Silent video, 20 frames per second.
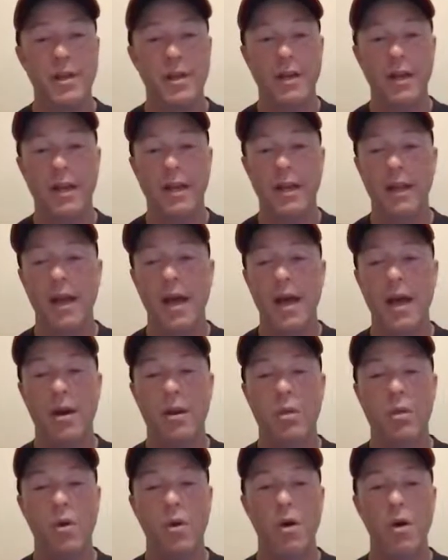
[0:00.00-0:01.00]
and a lot of
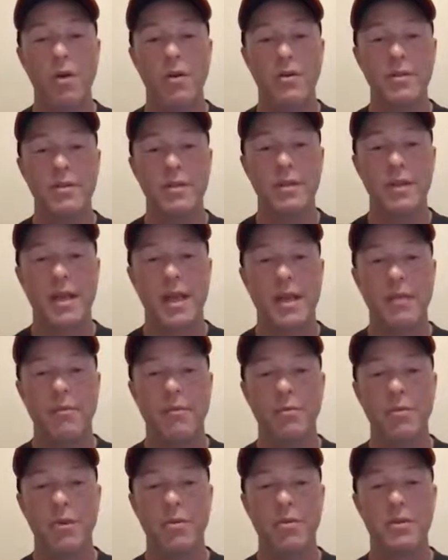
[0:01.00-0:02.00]
quals came
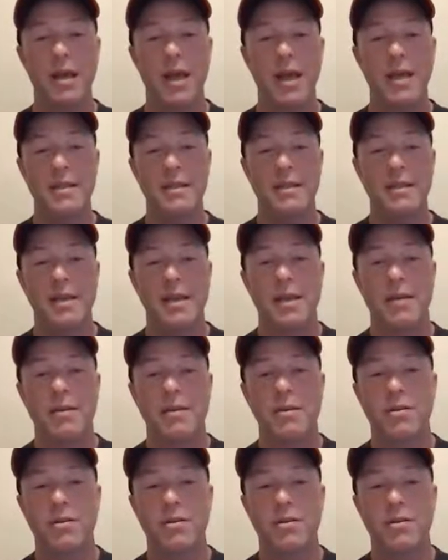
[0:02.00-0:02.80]
from those guys that